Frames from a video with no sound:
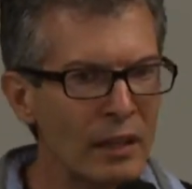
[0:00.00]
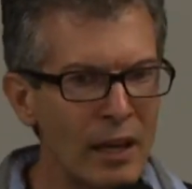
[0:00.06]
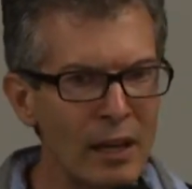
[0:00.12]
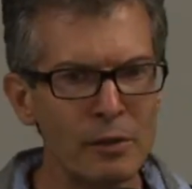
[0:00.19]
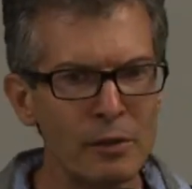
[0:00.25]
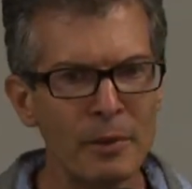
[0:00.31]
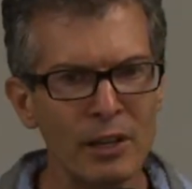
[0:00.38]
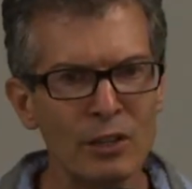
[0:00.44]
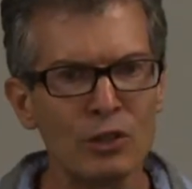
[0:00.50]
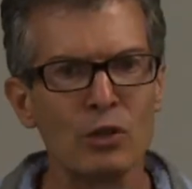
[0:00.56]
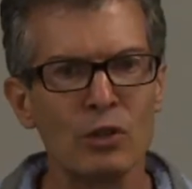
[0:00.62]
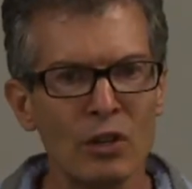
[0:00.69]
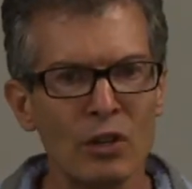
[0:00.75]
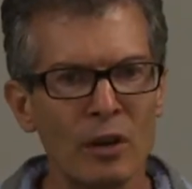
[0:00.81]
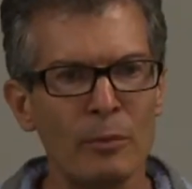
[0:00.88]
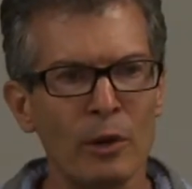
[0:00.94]
Everybody
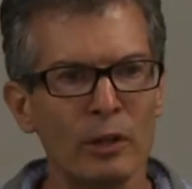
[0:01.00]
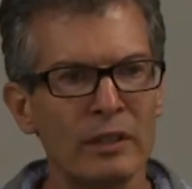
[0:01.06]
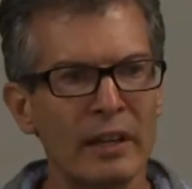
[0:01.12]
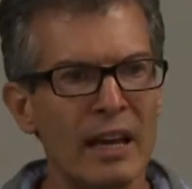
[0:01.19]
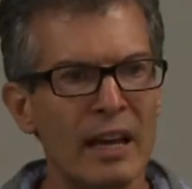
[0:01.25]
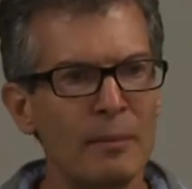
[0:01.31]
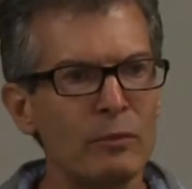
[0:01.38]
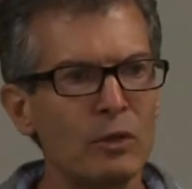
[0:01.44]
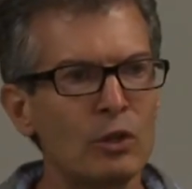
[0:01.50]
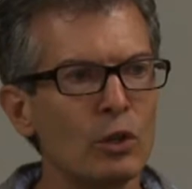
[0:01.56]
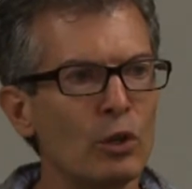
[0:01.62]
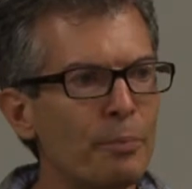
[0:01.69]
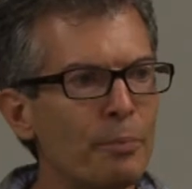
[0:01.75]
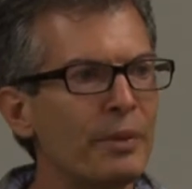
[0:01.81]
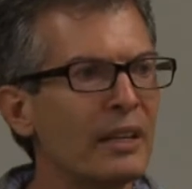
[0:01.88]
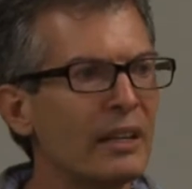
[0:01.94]
should know about
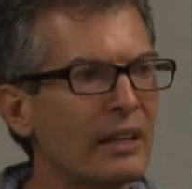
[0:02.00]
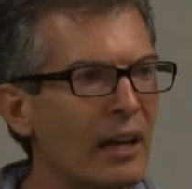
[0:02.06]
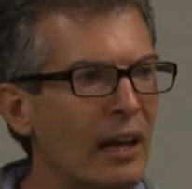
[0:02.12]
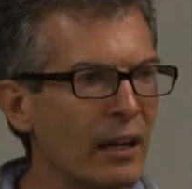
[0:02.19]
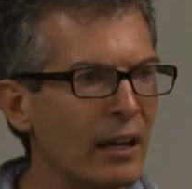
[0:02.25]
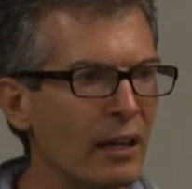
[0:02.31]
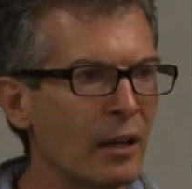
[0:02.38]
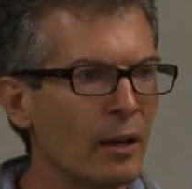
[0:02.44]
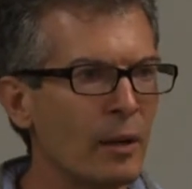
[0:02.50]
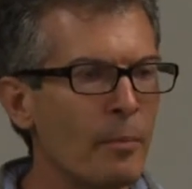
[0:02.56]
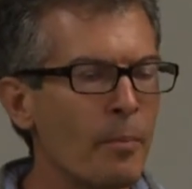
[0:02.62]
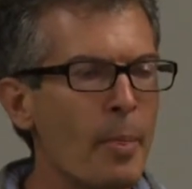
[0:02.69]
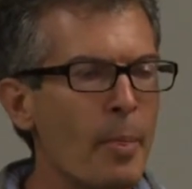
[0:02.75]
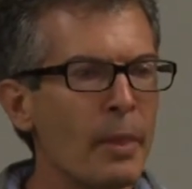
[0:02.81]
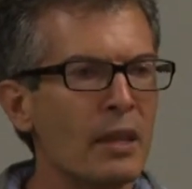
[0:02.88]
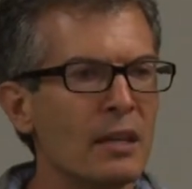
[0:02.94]
M2PK.
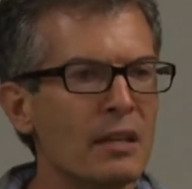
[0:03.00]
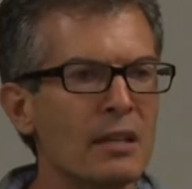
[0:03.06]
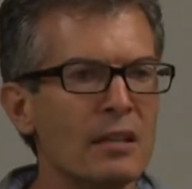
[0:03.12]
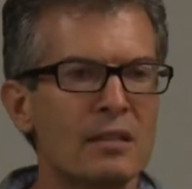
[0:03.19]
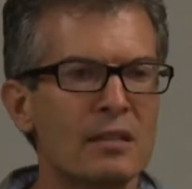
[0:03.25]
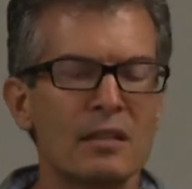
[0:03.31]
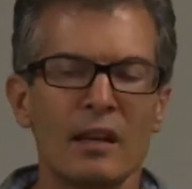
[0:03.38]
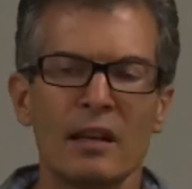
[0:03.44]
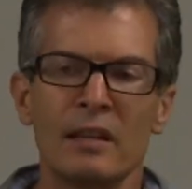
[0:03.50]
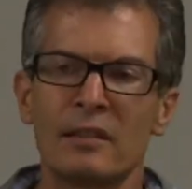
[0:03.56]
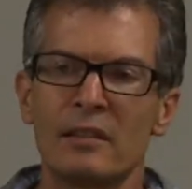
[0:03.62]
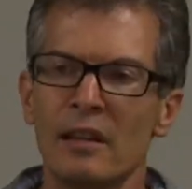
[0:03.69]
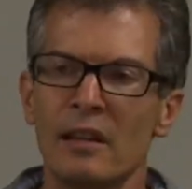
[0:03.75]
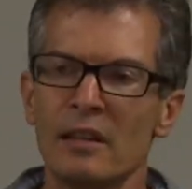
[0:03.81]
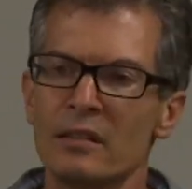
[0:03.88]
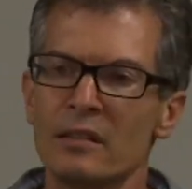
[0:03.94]
It's a
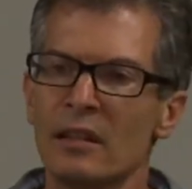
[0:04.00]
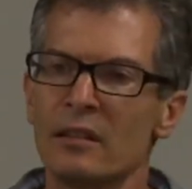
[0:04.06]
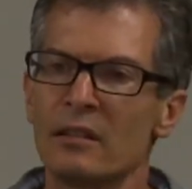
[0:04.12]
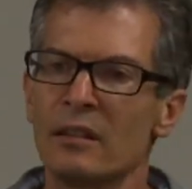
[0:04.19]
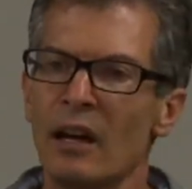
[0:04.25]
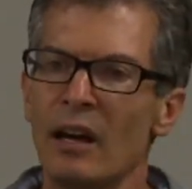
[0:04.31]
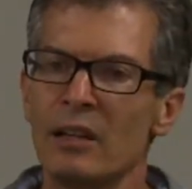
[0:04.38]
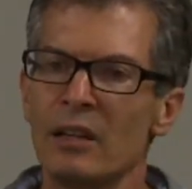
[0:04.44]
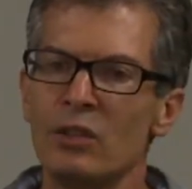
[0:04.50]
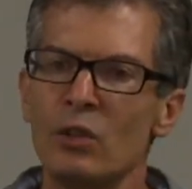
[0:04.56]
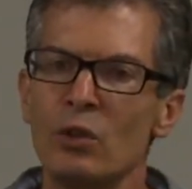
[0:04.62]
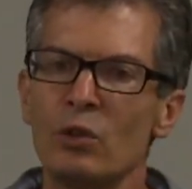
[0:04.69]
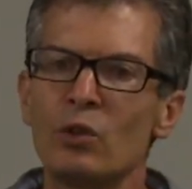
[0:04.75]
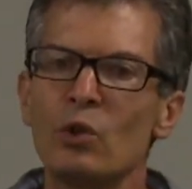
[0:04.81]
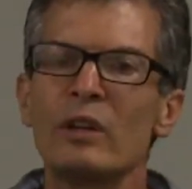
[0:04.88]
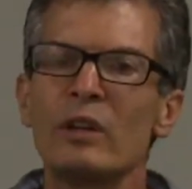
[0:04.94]
test that I do
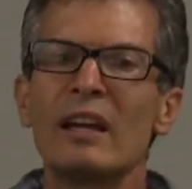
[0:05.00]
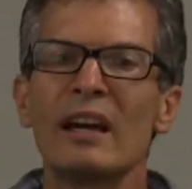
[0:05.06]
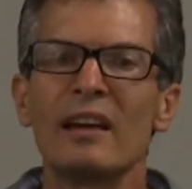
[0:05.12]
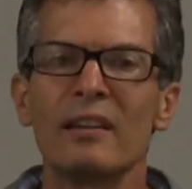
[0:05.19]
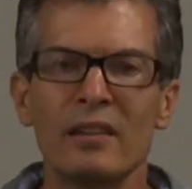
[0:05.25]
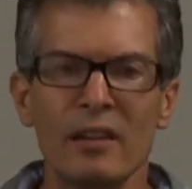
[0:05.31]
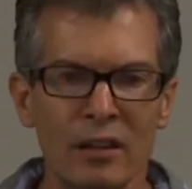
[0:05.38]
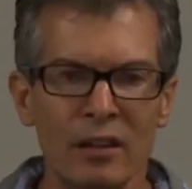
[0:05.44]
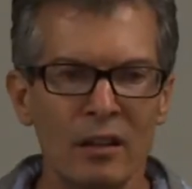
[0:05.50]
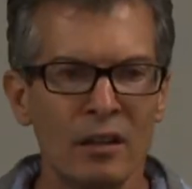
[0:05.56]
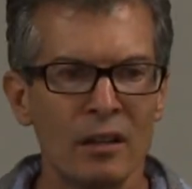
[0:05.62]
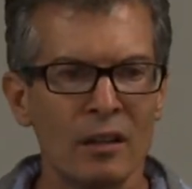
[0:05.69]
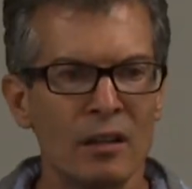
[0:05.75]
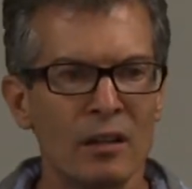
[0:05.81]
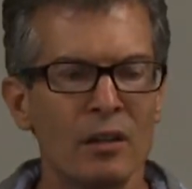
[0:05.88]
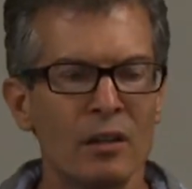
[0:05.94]
together
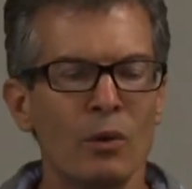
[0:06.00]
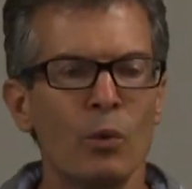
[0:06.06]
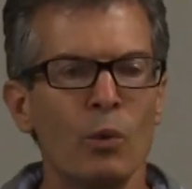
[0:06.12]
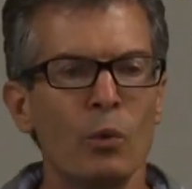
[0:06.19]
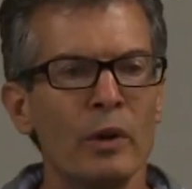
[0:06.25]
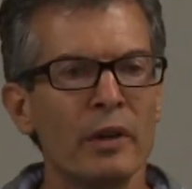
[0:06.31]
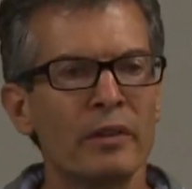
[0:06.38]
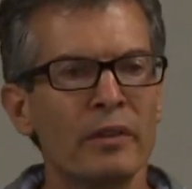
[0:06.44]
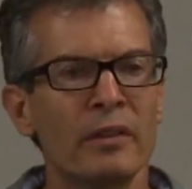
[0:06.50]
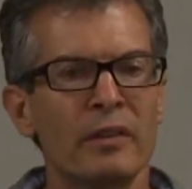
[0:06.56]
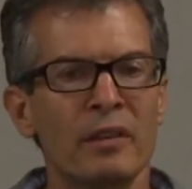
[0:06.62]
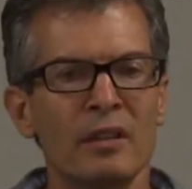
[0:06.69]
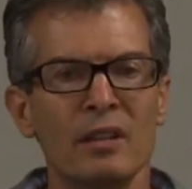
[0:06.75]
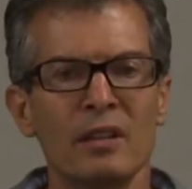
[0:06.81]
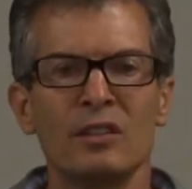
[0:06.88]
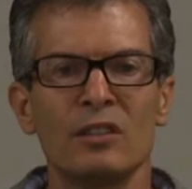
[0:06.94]
with
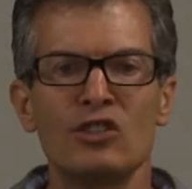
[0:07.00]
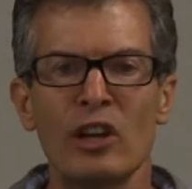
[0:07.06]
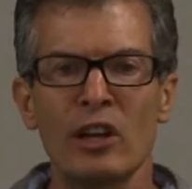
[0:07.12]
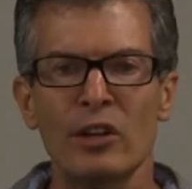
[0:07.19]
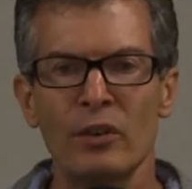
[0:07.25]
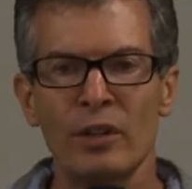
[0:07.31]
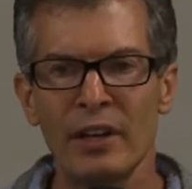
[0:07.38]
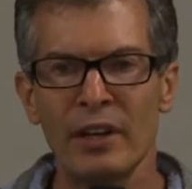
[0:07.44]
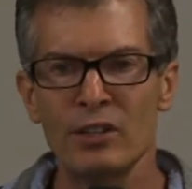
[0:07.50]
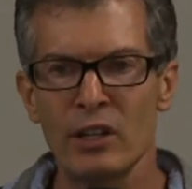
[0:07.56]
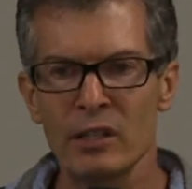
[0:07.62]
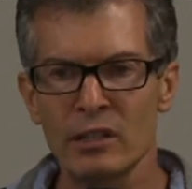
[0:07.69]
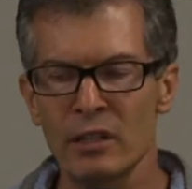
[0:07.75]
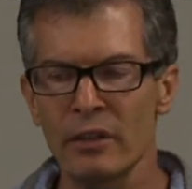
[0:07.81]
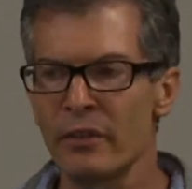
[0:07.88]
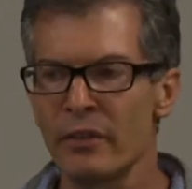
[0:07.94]
the general
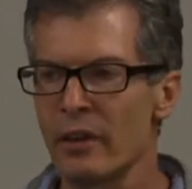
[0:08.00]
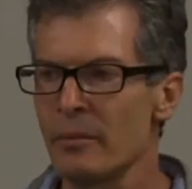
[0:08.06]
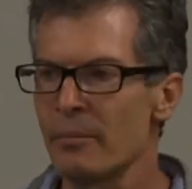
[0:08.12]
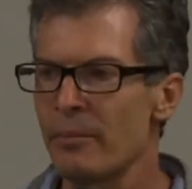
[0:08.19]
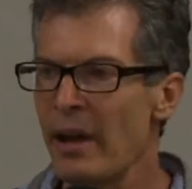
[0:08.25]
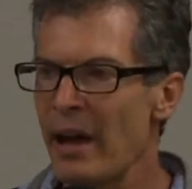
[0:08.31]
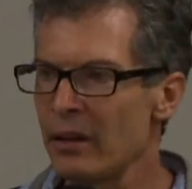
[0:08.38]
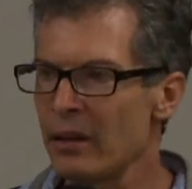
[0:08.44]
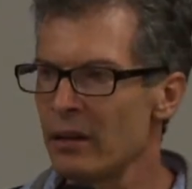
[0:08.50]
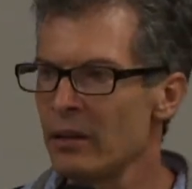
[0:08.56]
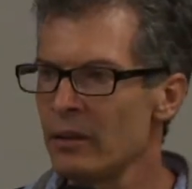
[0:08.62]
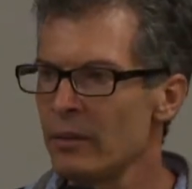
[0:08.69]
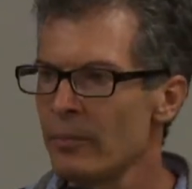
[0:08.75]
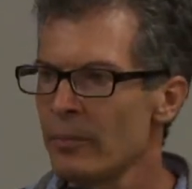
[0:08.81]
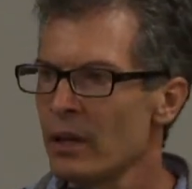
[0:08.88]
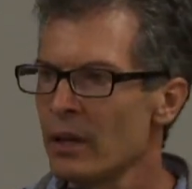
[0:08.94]
digestive panel.
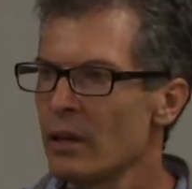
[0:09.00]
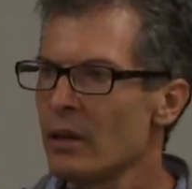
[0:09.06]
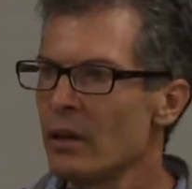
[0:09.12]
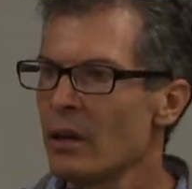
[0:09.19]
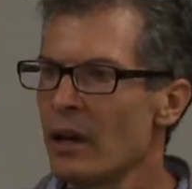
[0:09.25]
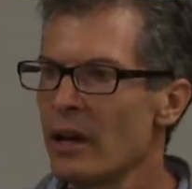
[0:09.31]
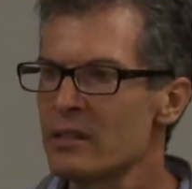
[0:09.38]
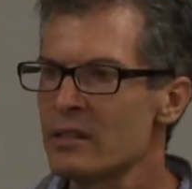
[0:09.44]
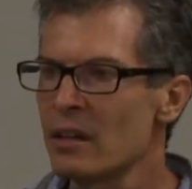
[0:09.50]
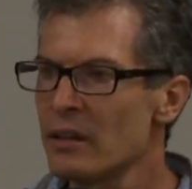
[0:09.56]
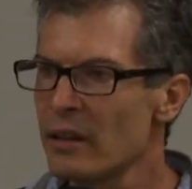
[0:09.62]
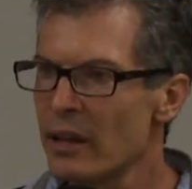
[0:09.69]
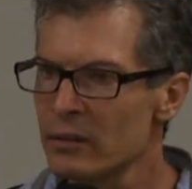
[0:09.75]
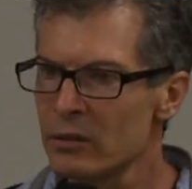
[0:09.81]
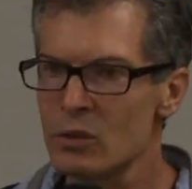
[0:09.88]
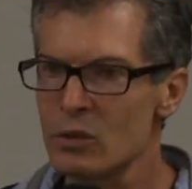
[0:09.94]
I send
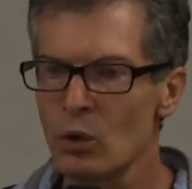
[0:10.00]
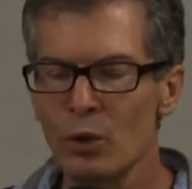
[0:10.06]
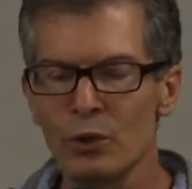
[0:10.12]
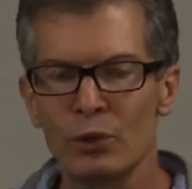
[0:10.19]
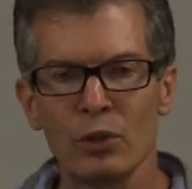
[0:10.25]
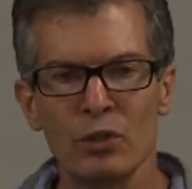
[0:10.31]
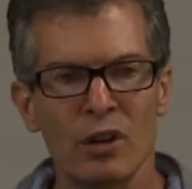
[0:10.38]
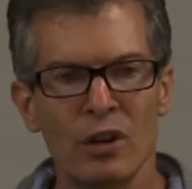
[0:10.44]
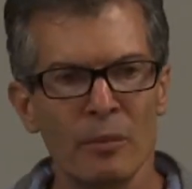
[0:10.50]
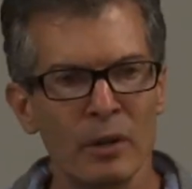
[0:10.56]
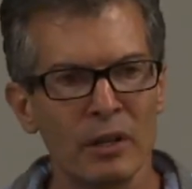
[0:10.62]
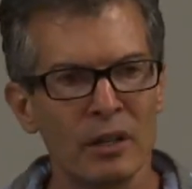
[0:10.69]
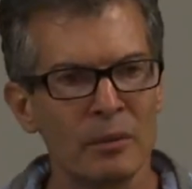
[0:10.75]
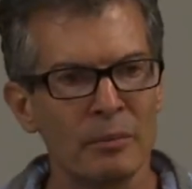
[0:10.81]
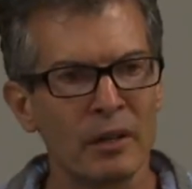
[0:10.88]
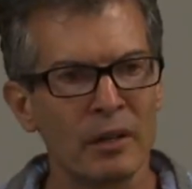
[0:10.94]
that stool to
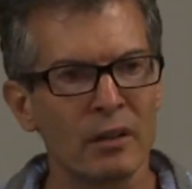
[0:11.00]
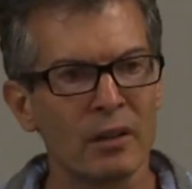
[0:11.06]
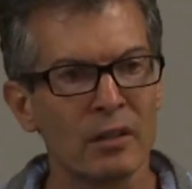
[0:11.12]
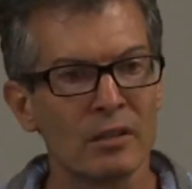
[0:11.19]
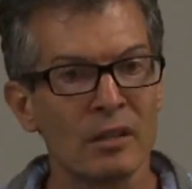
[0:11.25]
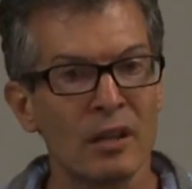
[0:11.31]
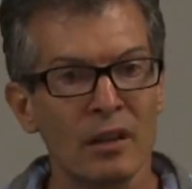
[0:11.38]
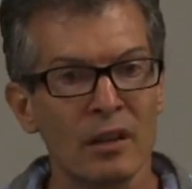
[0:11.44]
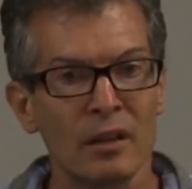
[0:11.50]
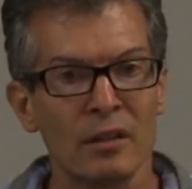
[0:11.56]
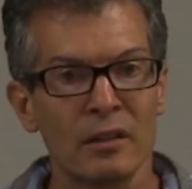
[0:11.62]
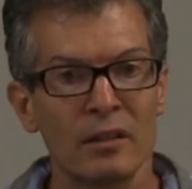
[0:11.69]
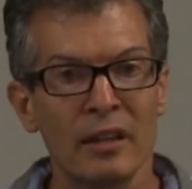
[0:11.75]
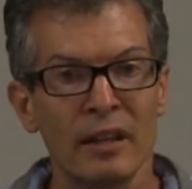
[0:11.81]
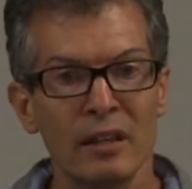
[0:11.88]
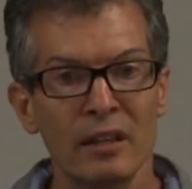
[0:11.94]
Germany because
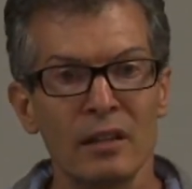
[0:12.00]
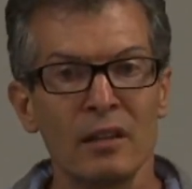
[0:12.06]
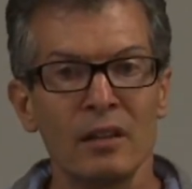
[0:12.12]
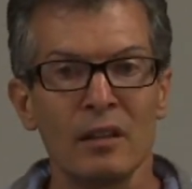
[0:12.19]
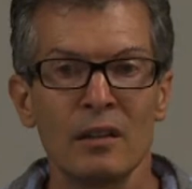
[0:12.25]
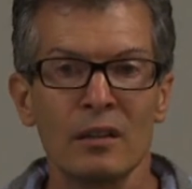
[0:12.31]
they